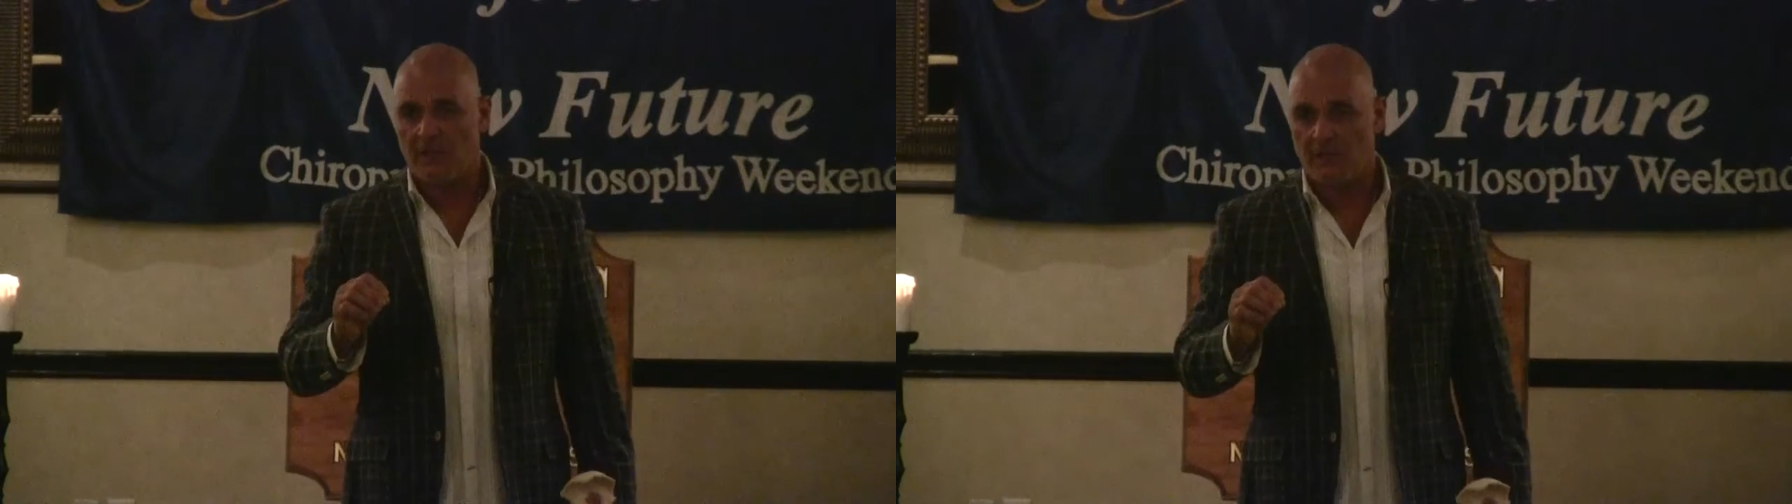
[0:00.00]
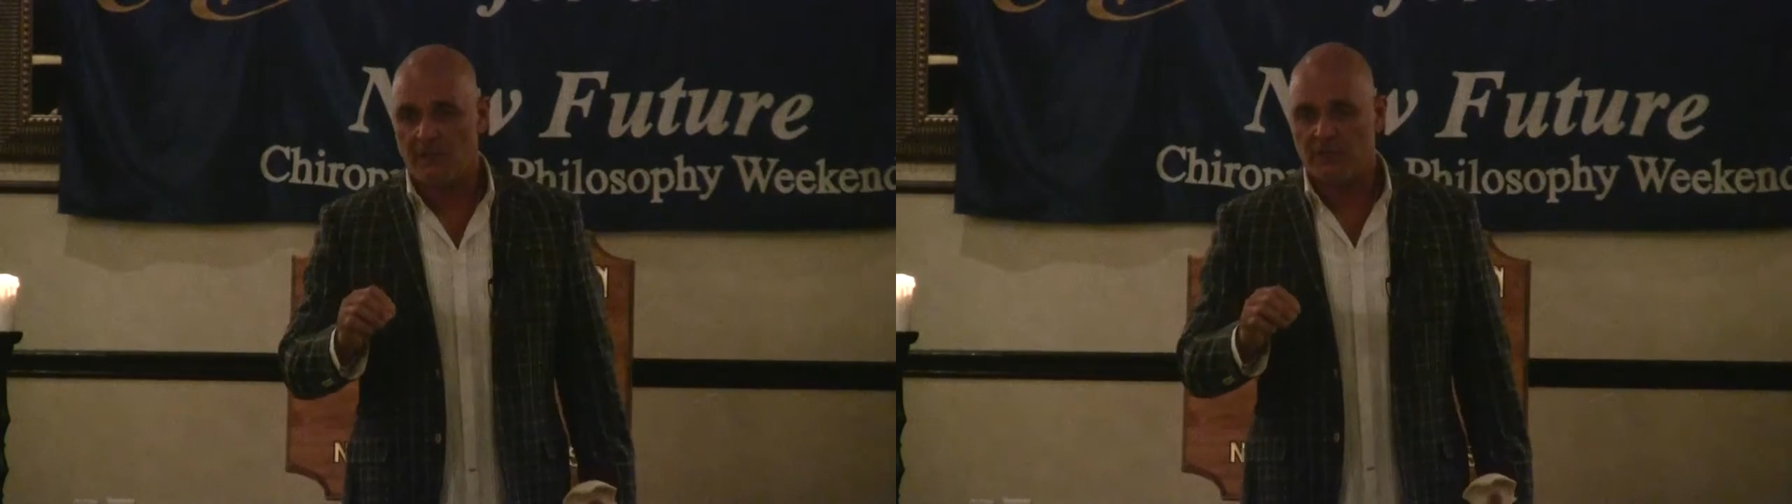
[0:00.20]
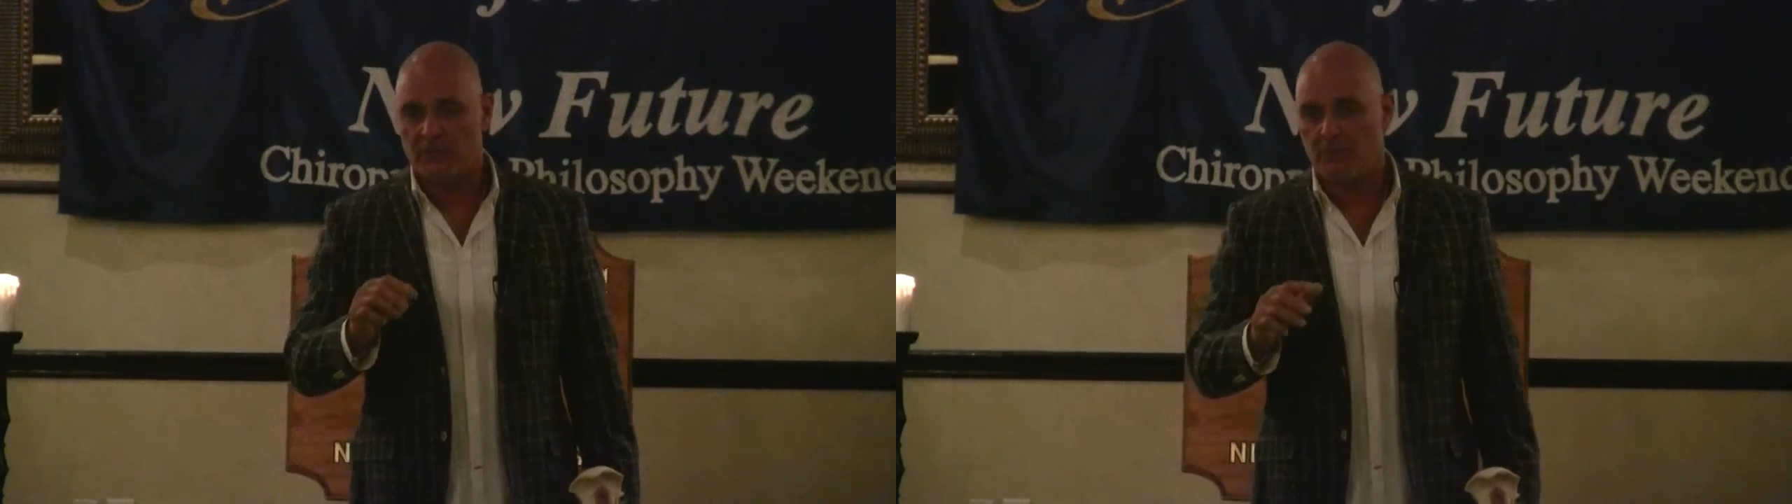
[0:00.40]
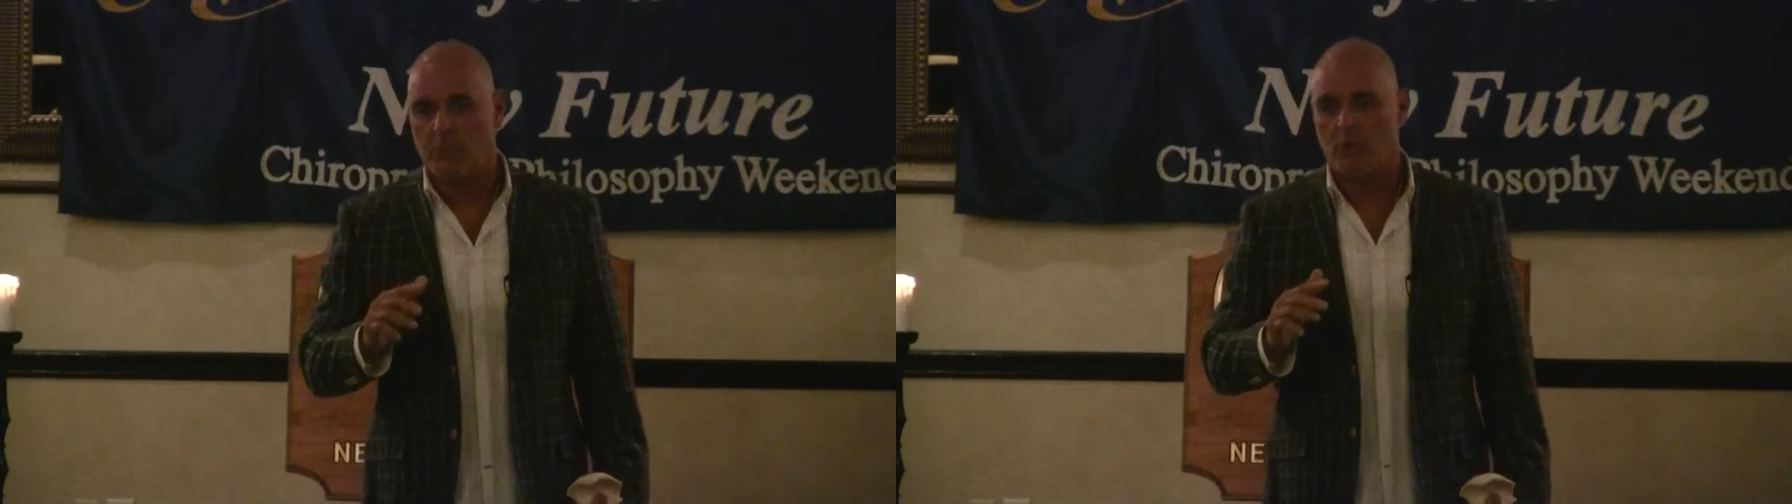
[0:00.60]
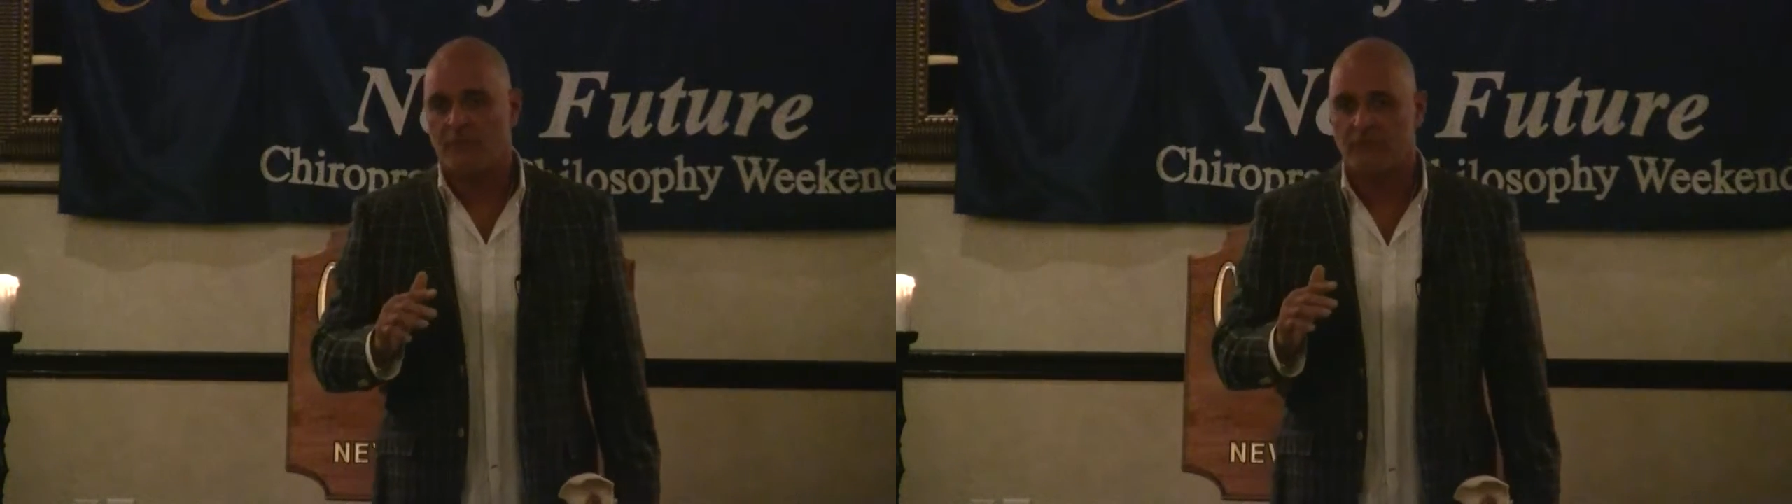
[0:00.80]
in the
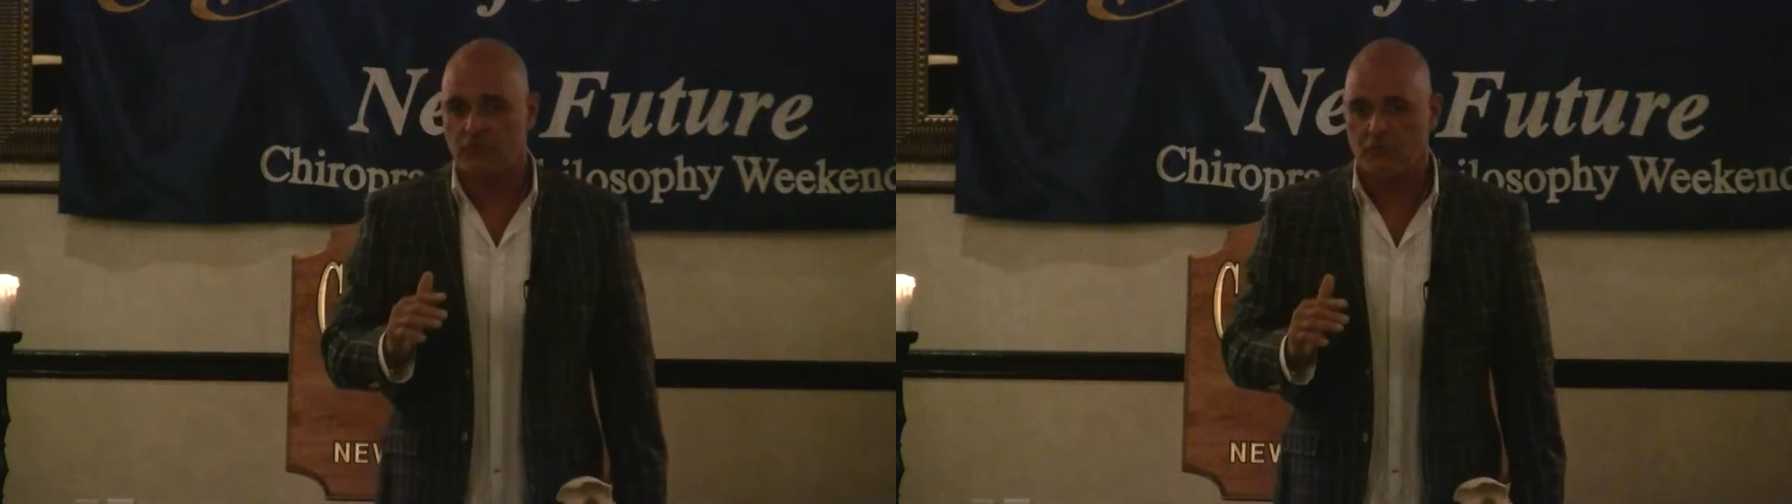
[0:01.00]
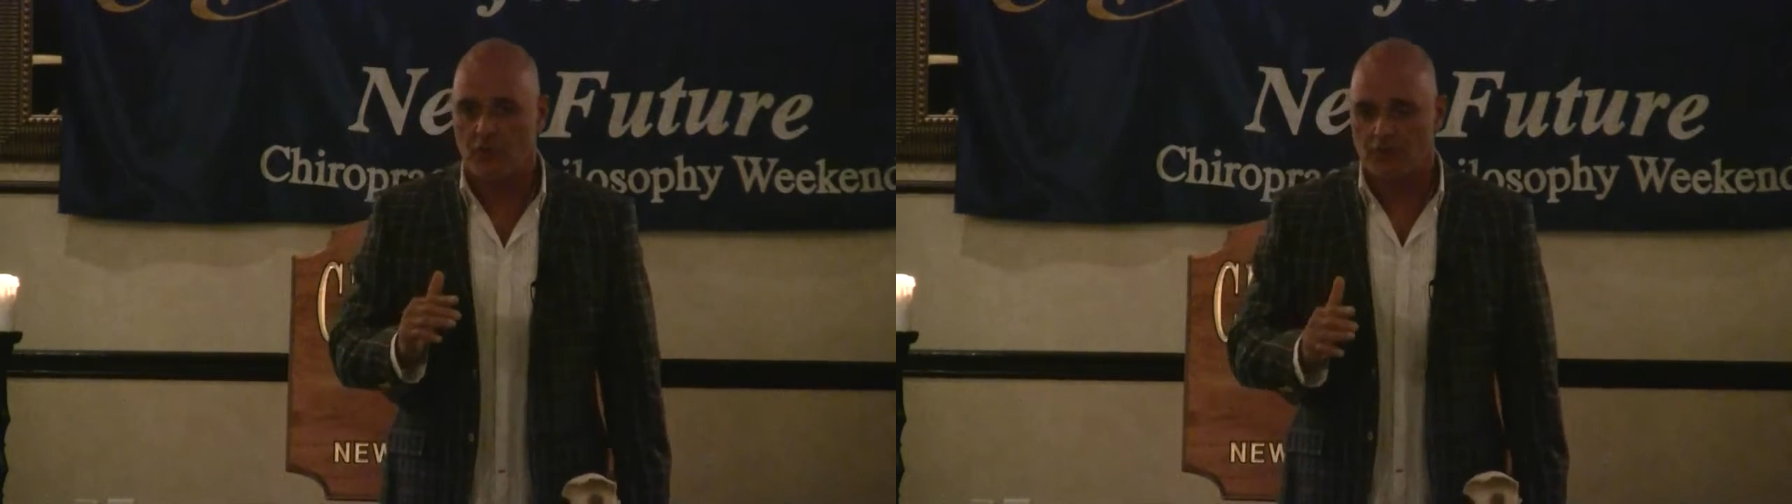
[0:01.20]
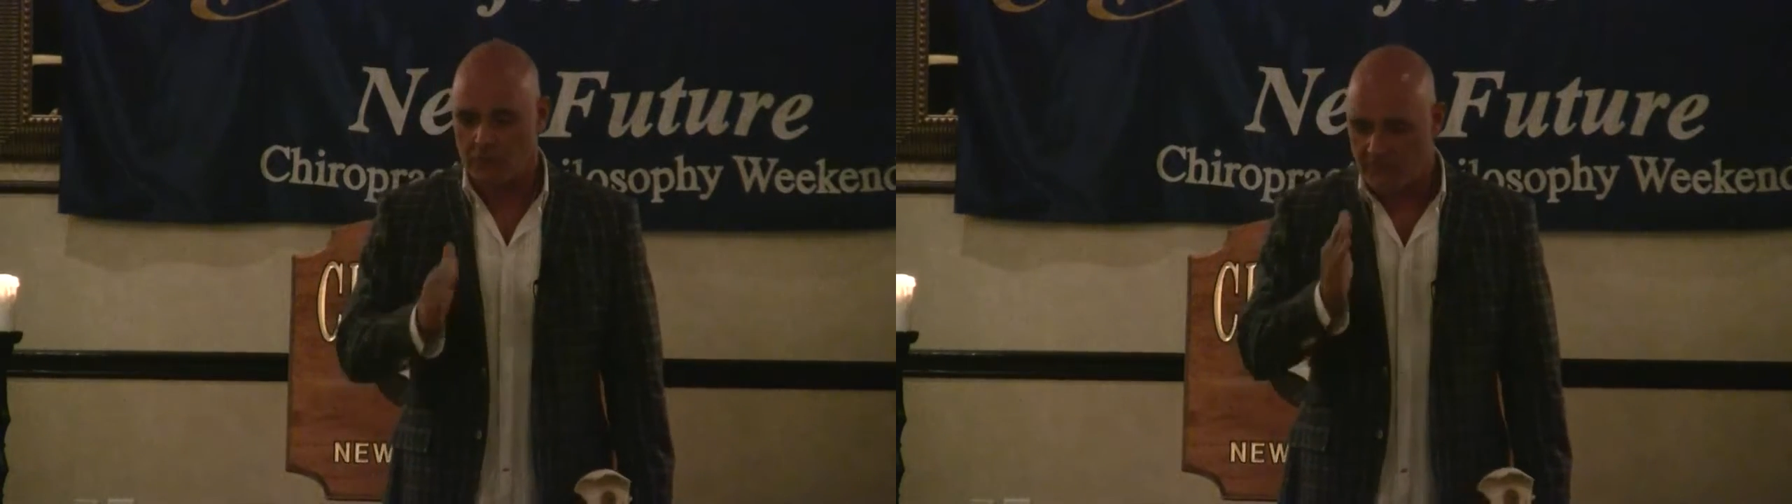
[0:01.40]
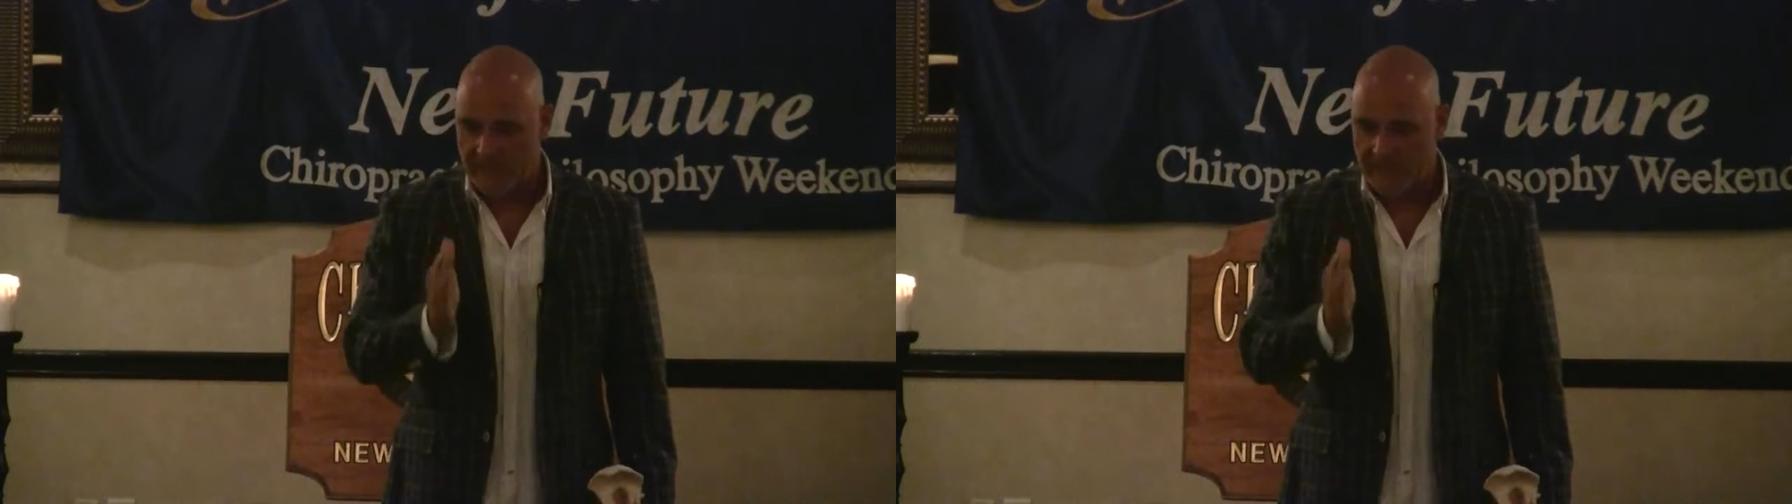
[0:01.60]
supportive structure